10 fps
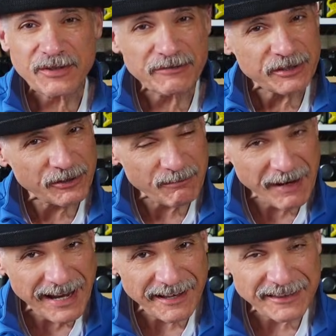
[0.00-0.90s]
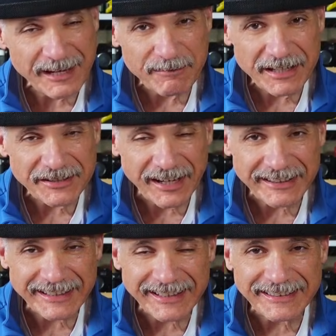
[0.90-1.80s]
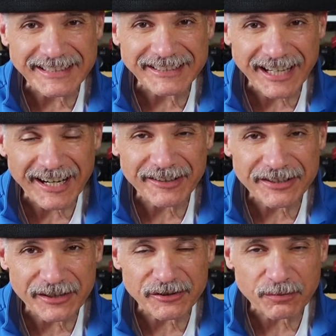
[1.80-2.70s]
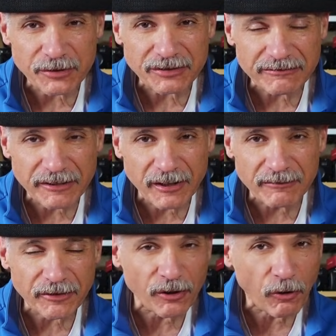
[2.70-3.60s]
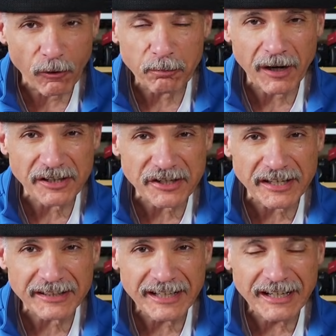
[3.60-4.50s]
if you do the math, that means I could get the entire year's worth of film for the whole project